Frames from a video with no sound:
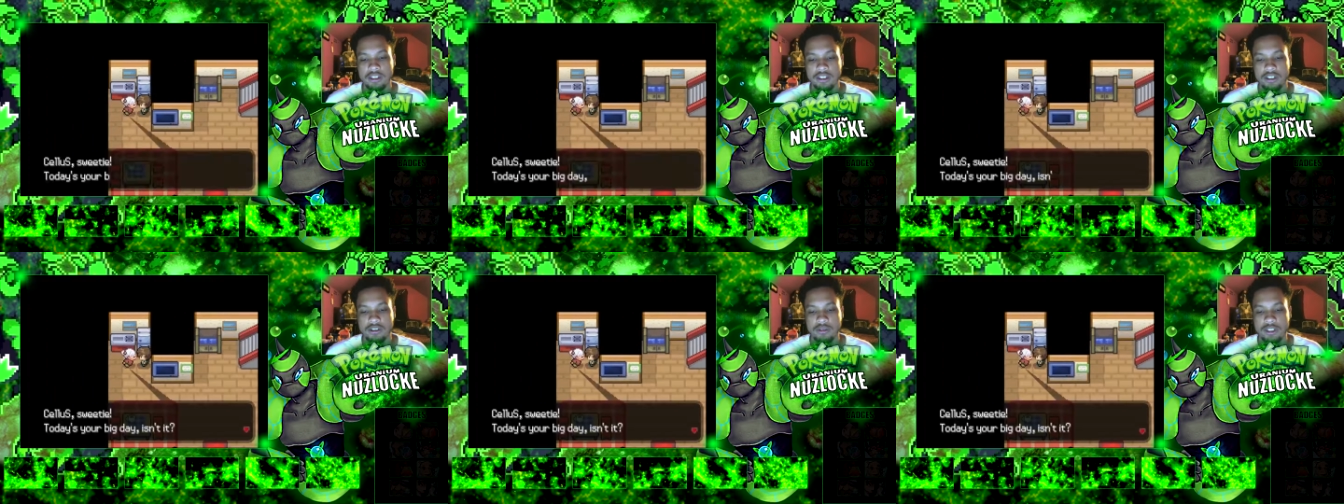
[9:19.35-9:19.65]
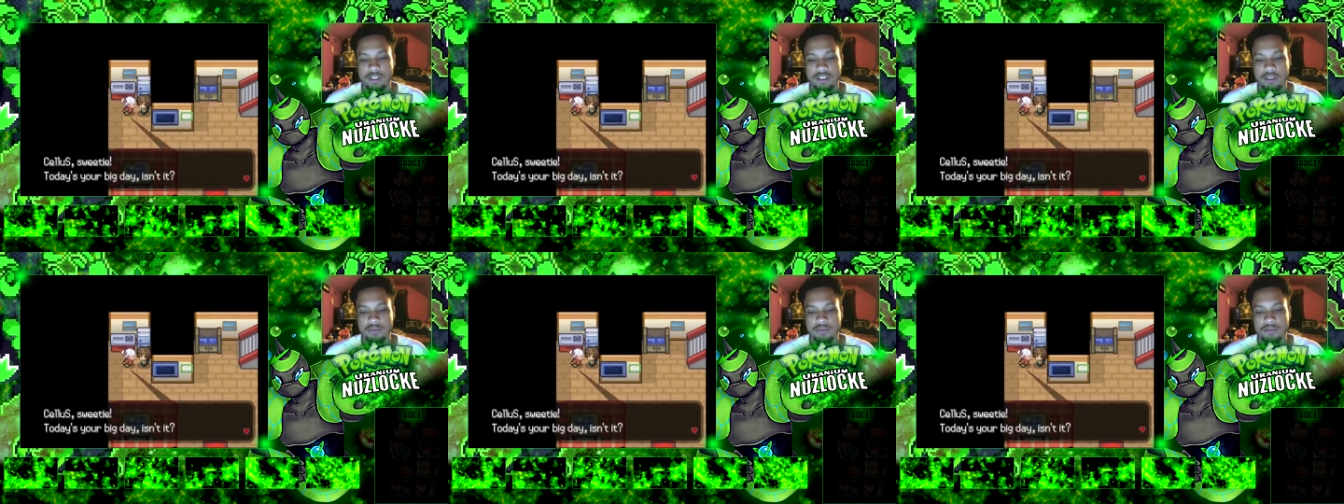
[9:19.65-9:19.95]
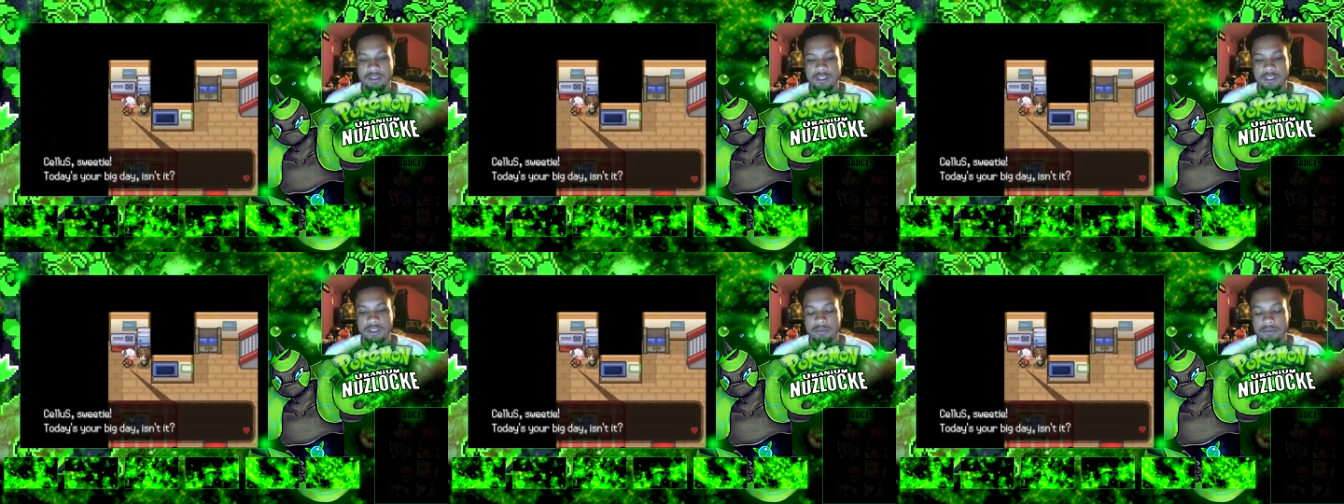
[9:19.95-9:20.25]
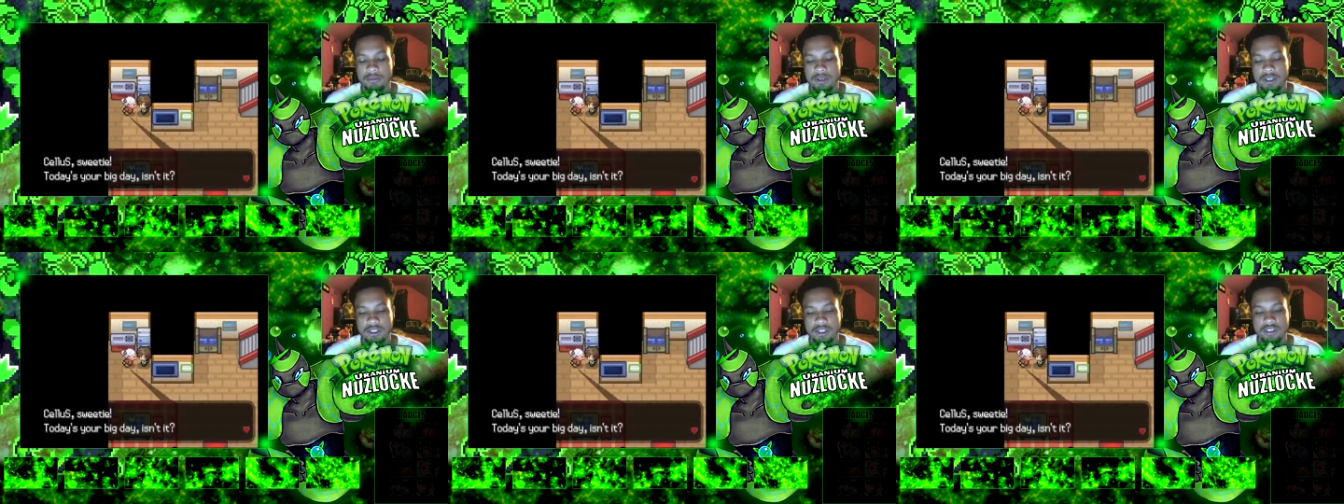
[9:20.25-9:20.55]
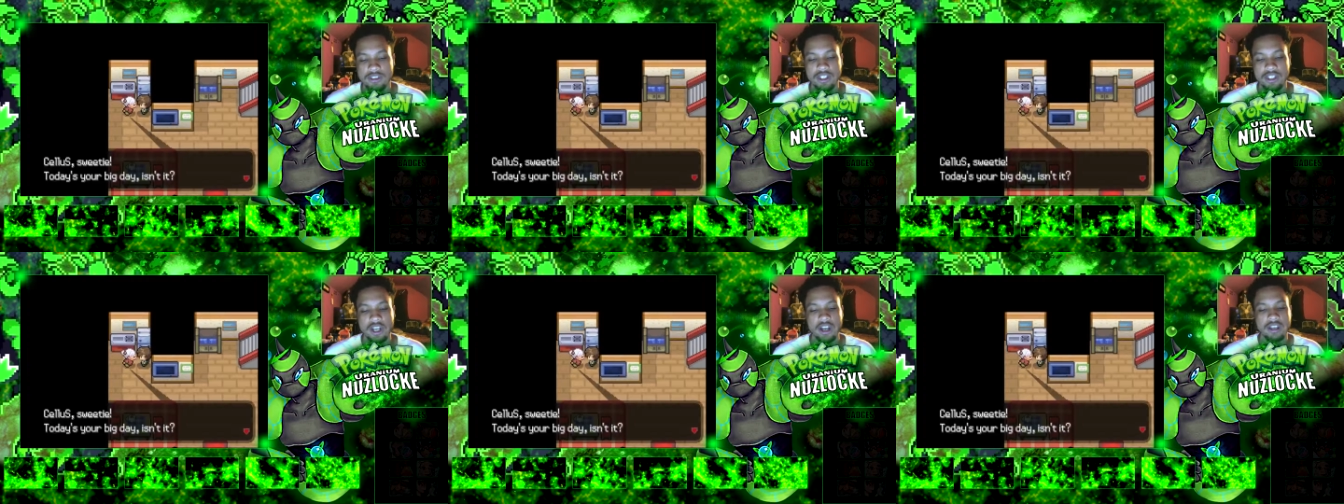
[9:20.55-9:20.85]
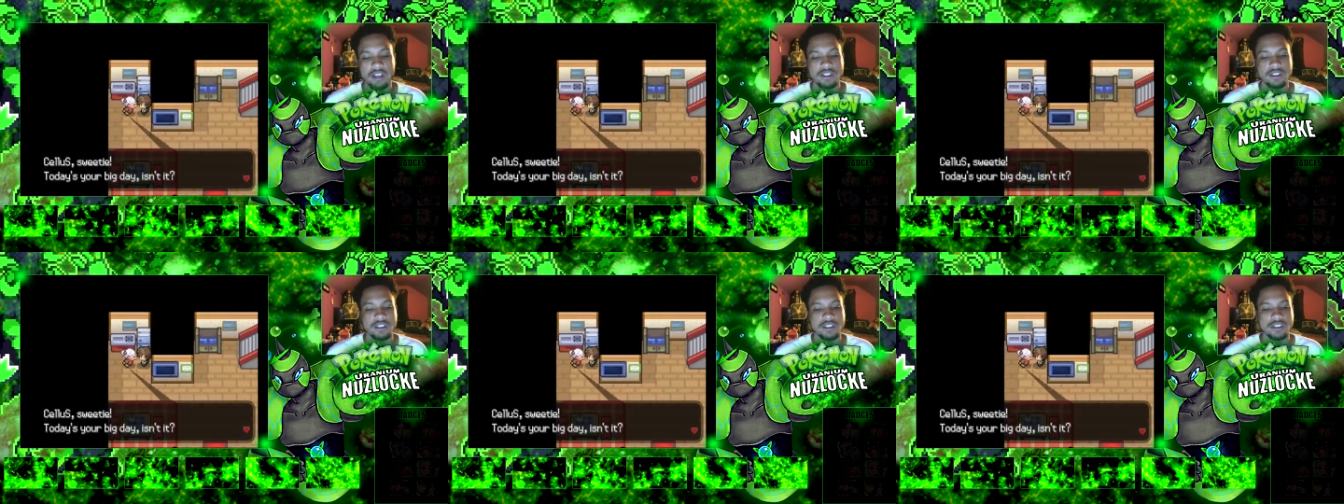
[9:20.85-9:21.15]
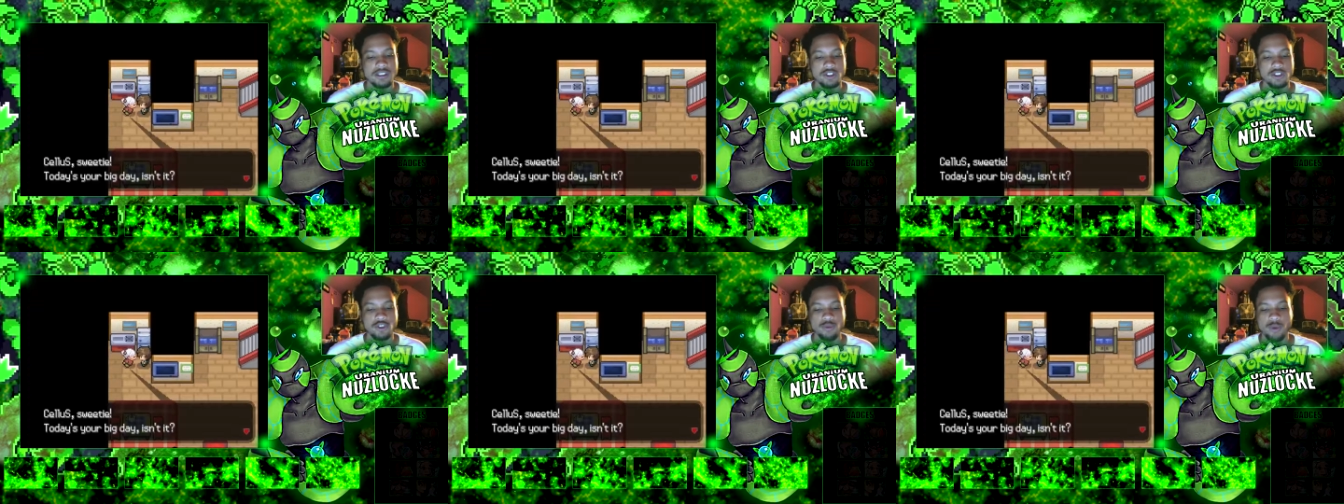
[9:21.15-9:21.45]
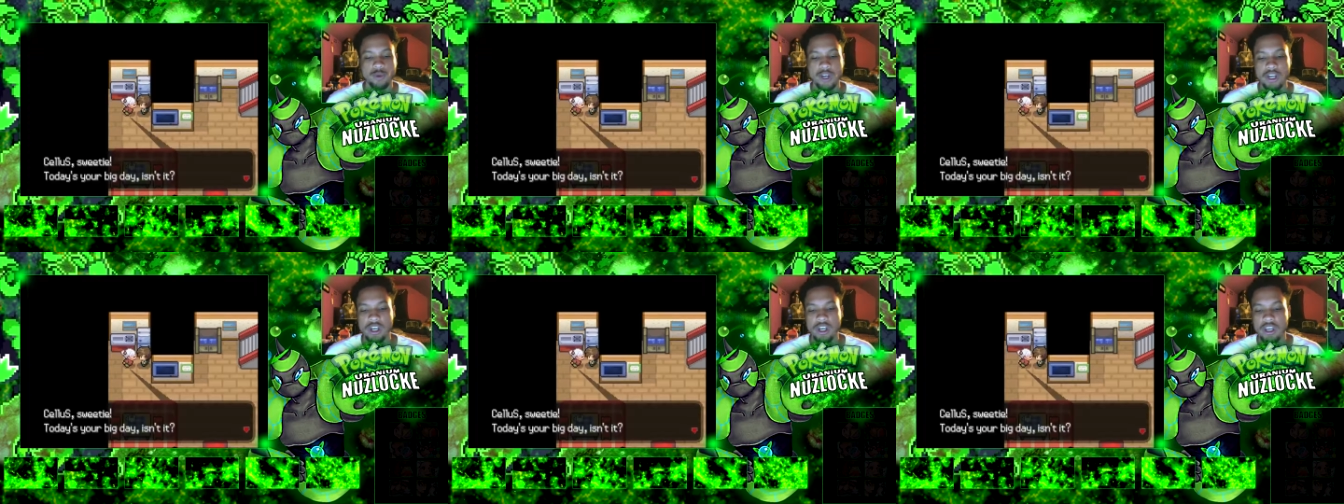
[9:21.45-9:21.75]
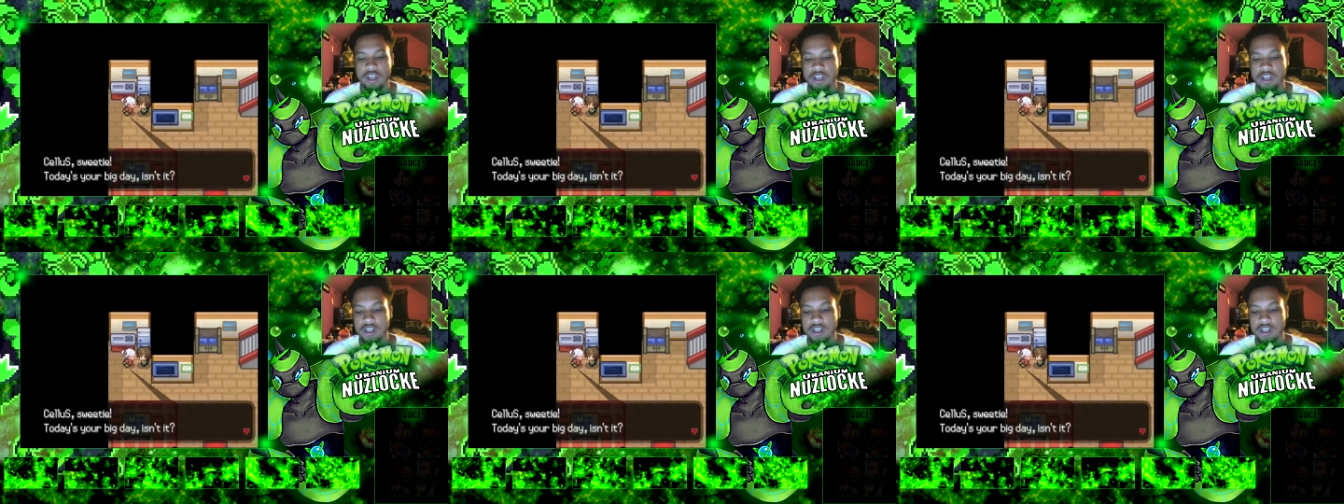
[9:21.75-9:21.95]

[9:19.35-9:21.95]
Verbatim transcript: What's up, what's up? Celus, sweetie,